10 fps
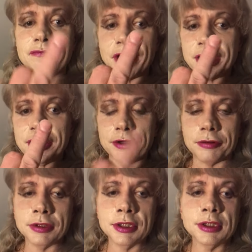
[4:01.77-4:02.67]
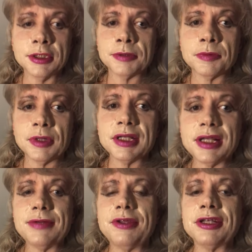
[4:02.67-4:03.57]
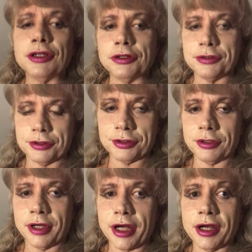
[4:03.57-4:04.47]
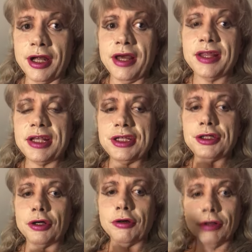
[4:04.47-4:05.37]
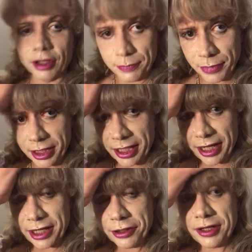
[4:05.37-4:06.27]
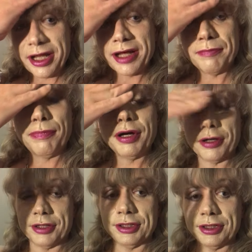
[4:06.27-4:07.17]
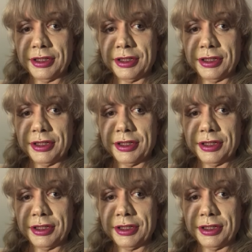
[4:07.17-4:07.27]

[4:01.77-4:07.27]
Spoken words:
Fuck you. Because that's what these losers are. They stole her money and her damn purse.